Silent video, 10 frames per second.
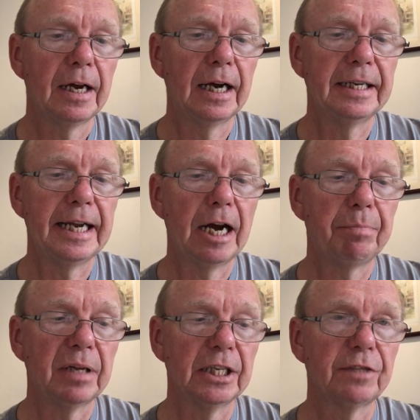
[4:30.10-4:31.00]
And they are
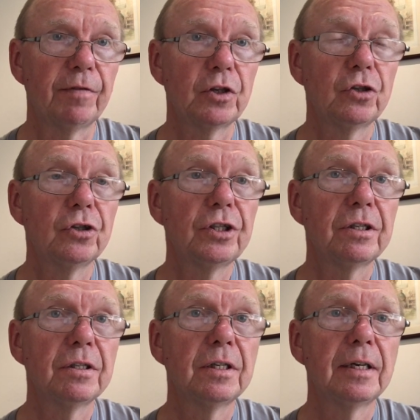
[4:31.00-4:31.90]
plans for good
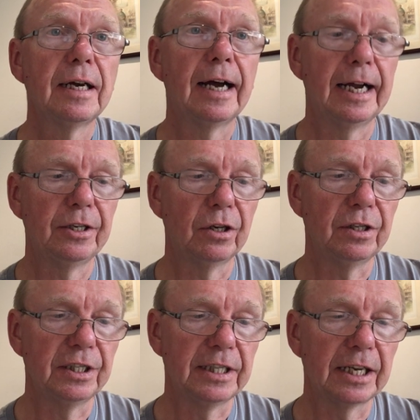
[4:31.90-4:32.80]
and not
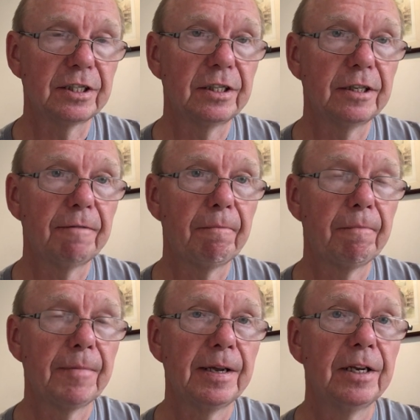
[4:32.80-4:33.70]
disaster,
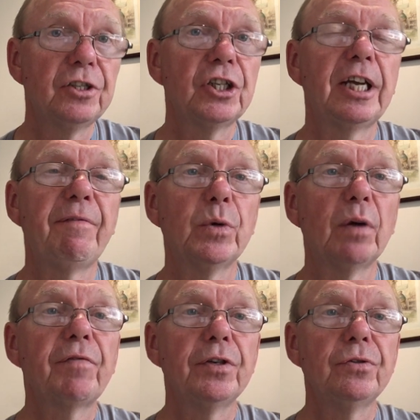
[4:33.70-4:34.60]
to give you
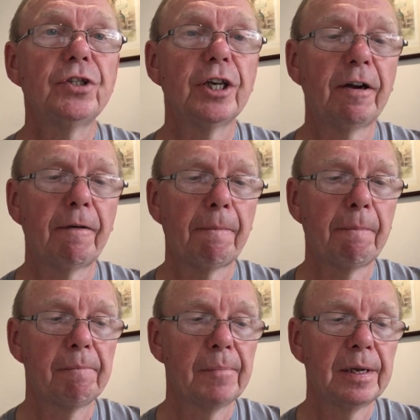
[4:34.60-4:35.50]
a future
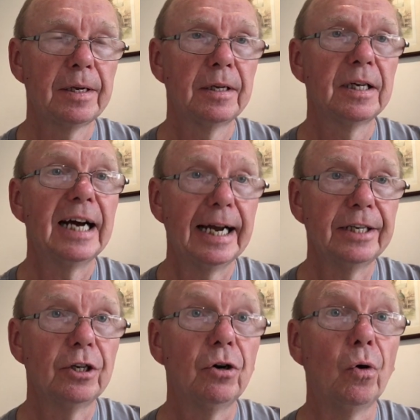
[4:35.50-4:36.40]

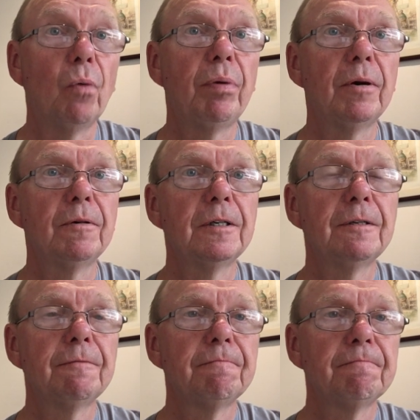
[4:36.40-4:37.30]
and a hope.
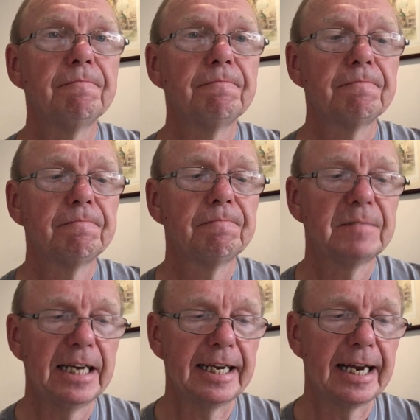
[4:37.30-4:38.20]

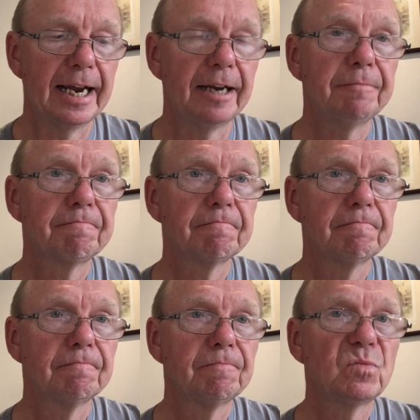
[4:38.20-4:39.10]
Take care
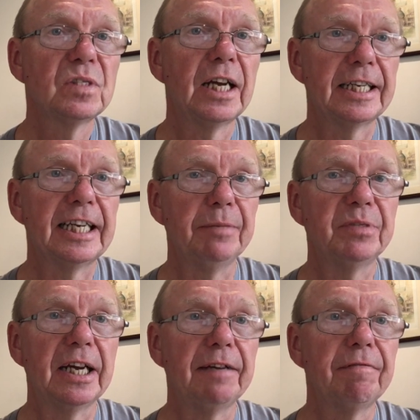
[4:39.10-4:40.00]
and keep
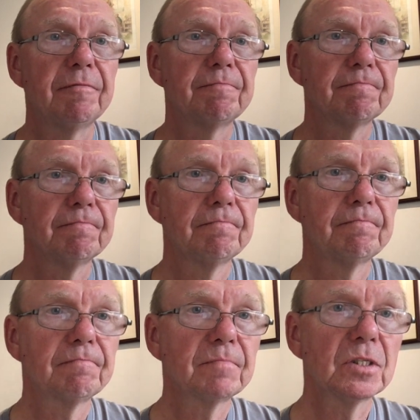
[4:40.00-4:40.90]
safe.
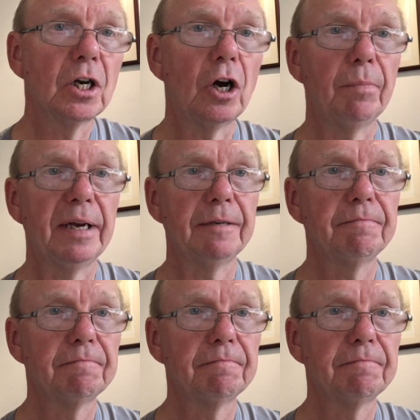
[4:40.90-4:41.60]
Amen.